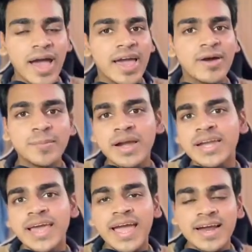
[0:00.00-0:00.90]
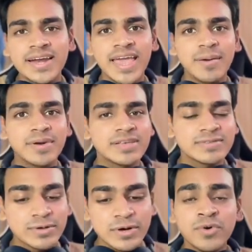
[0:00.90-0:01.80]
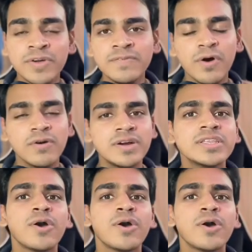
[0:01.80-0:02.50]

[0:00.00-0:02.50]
I have multi-angle camera, so moving forward